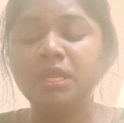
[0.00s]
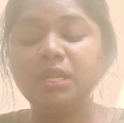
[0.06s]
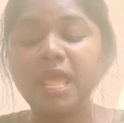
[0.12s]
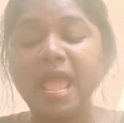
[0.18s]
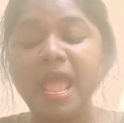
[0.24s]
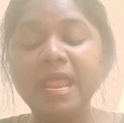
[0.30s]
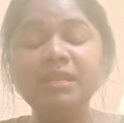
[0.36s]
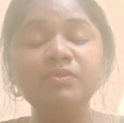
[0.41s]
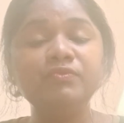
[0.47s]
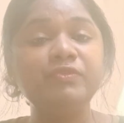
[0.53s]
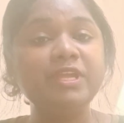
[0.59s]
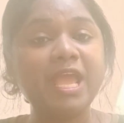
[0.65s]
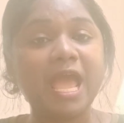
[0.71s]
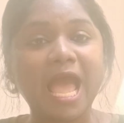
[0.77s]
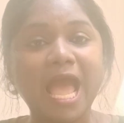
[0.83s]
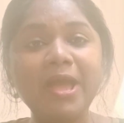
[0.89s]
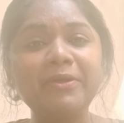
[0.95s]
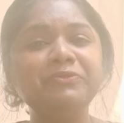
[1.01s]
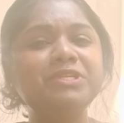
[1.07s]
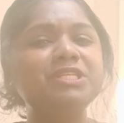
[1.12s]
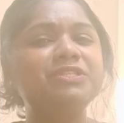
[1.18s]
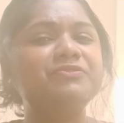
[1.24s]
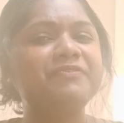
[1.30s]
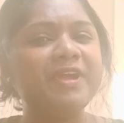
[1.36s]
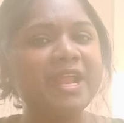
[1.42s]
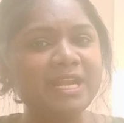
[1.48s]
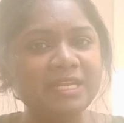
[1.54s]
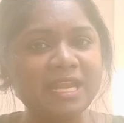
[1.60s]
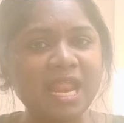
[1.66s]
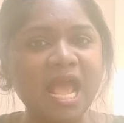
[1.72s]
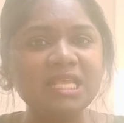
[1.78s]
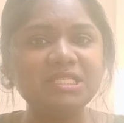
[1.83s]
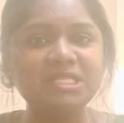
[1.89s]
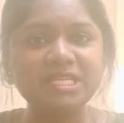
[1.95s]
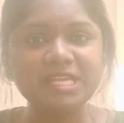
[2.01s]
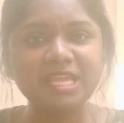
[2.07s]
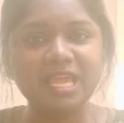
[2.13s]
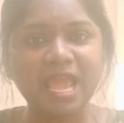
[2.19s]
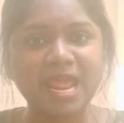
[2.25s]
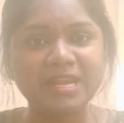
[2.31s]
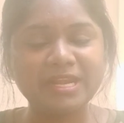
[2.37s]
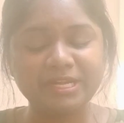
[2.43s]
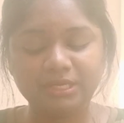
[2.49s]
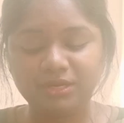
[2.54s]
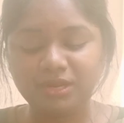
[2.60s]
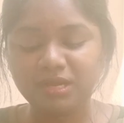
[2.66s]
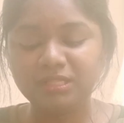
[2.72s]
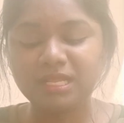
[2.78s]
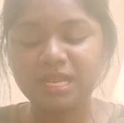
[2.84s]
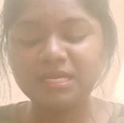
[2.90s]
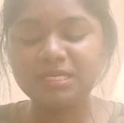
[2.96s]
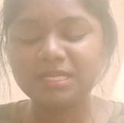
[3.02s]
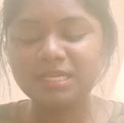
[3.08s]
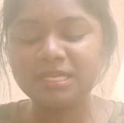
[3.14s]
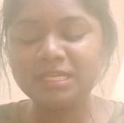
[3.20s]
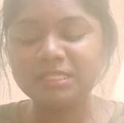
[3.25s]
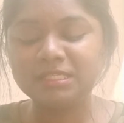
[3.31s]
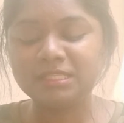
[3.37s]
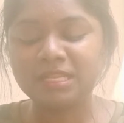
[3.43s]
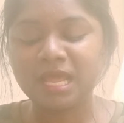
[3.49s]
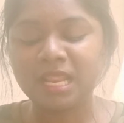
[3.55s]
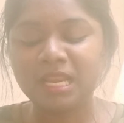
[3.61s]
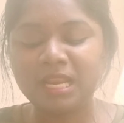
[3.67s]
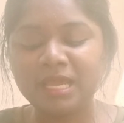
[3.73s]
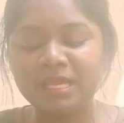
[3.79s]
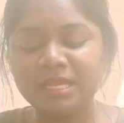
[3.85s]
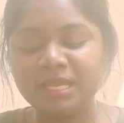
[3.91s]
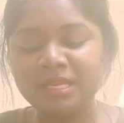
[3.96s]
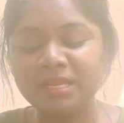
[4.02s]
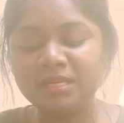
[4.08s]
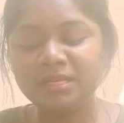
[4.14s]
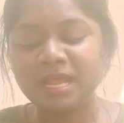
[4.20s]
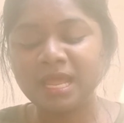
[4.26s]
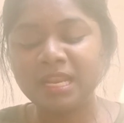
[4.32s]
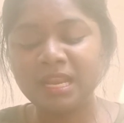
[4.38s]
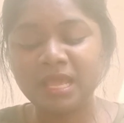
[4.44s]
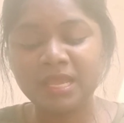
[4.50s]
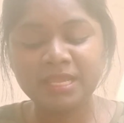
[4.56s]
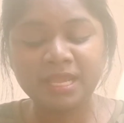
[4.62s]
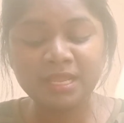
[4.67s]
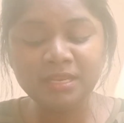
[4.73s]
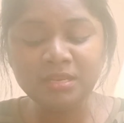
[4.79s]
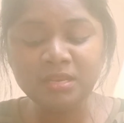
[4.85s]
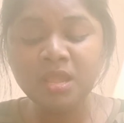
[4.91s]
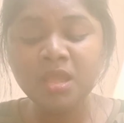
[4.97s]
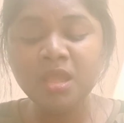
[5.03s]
and we have this fantastic character that is Nalayan